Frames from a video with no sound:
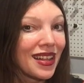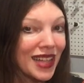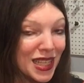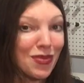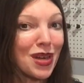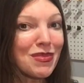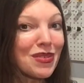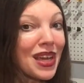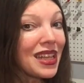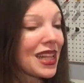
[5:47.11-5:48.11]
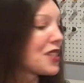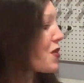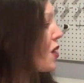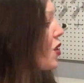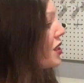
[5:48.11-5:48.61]
that's what I'm doing, that's
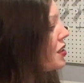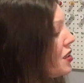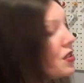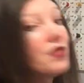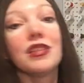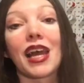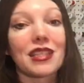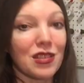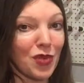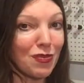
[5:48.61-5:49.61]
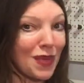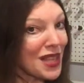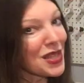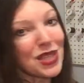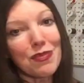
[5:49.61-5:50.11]
what I want to do, that's what
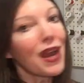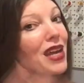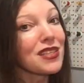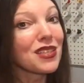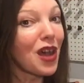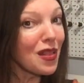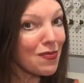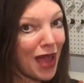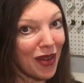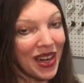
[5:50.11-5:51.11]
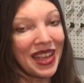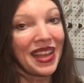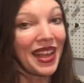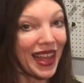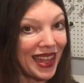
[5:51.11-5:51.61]
Pixel Surprise is all about.
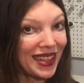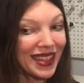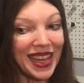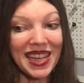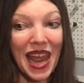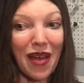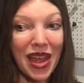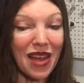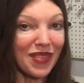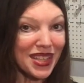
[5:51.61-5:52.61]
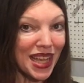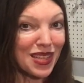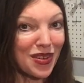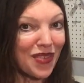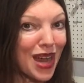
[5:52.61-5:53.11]
And like now I have this
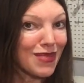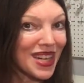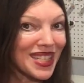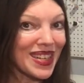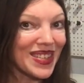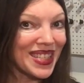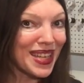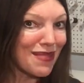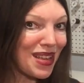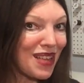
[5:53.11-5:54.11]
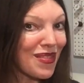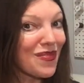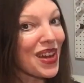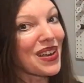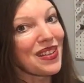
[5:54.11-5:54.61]
extra fabric, so it's gonna be even
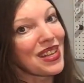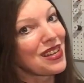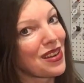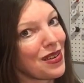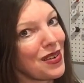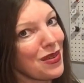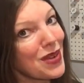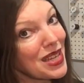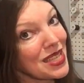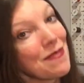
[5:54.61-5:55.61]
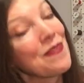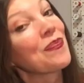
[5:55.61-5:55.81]
funner than it already was.